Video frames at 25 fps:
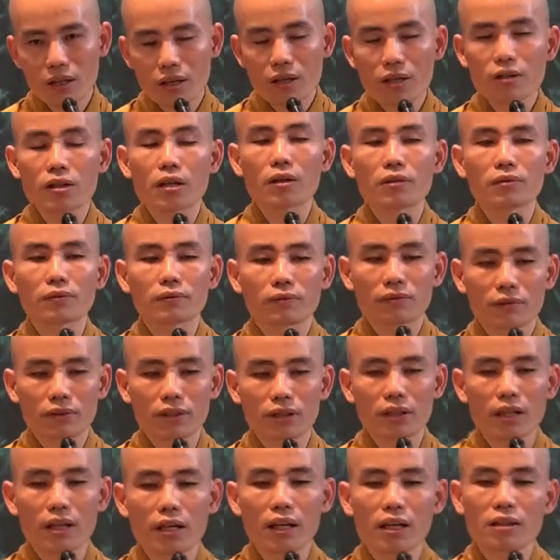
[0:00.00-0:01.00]
So
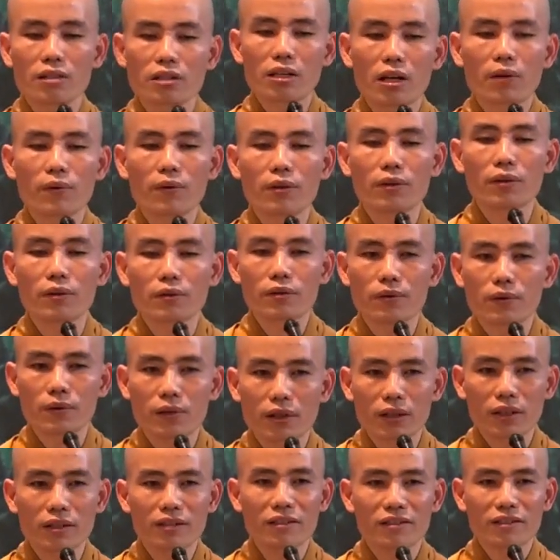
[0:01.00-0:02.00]
today I share with you two
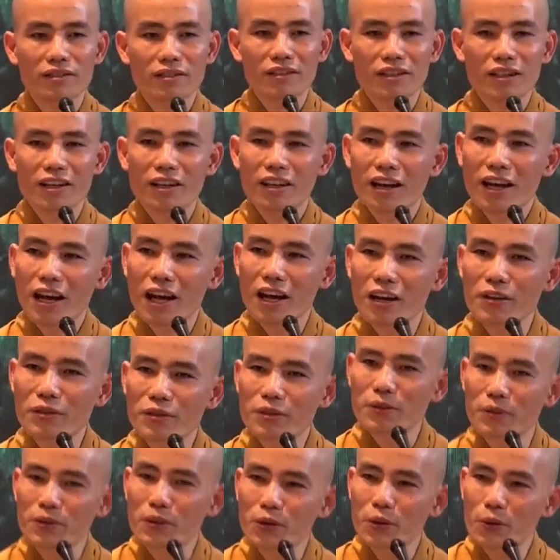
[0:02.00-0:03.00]
things. How
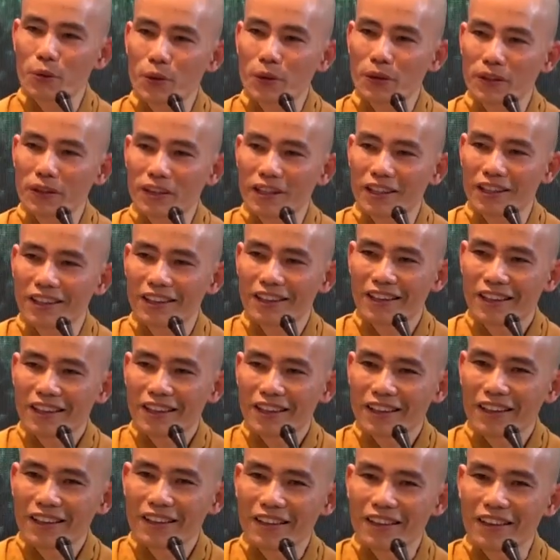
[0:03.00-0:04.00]
to deal with
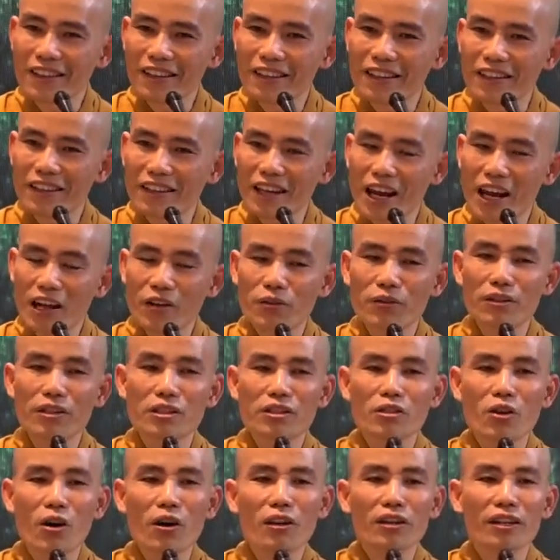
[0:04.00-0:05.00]
the angry
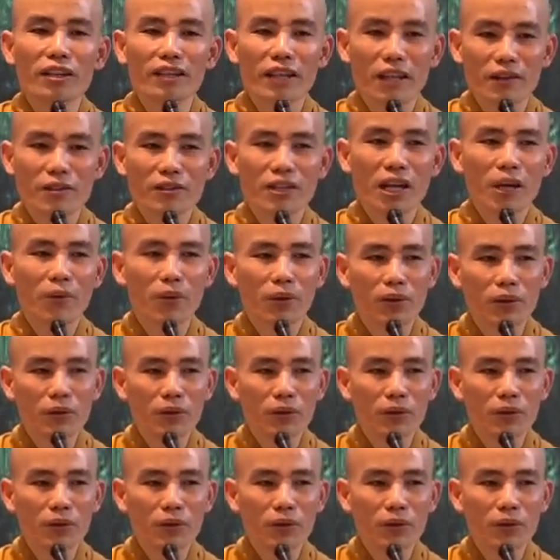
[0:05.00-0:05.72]
talking outside with